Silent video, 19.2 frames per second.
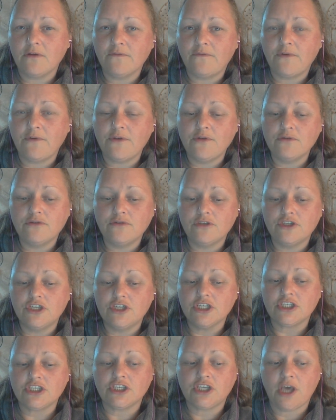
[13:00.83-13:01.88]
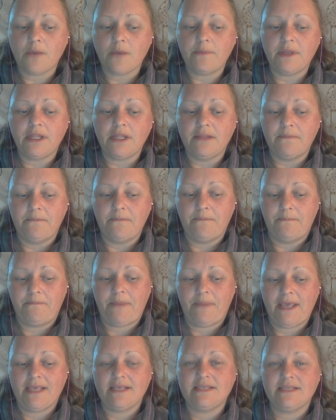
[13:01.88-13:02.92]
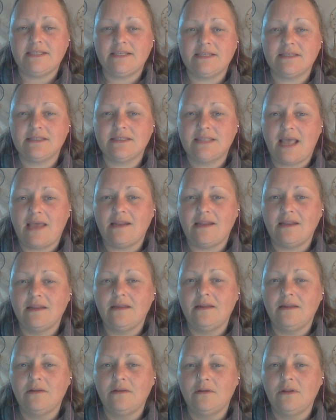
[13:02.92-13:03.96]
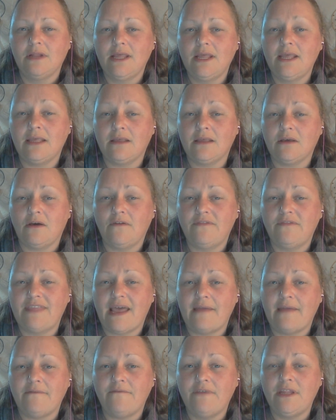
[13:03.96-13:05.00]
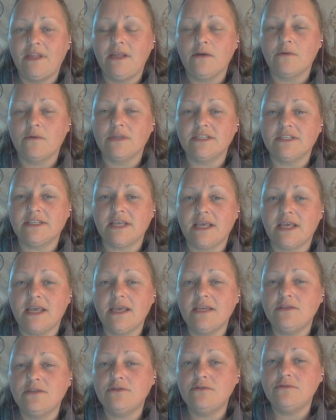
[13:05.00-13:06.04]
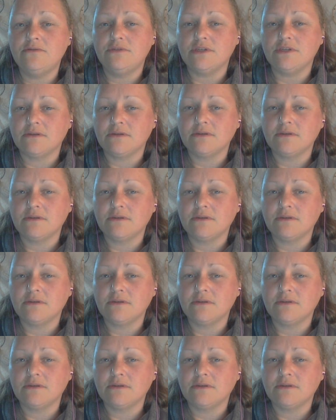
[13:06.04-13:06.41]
for you to just copy and paste that little link of that video and say, hey dude,